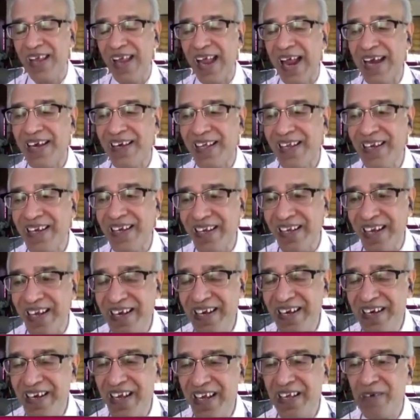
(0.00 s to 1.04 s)
at an
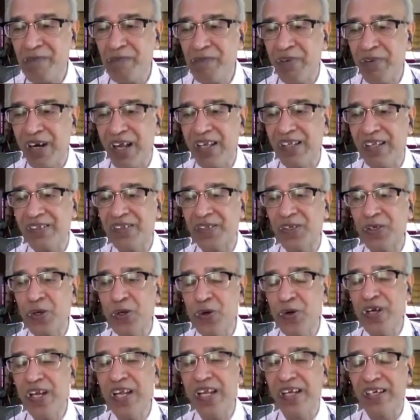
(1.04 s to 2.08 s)
Indian price,
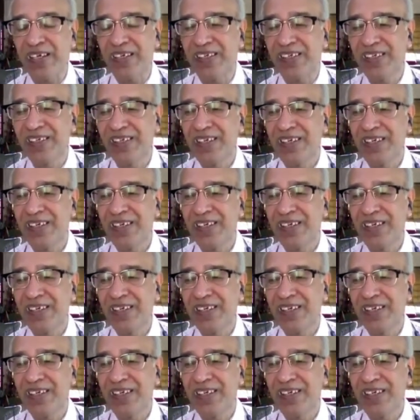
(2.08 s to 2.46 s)
unique,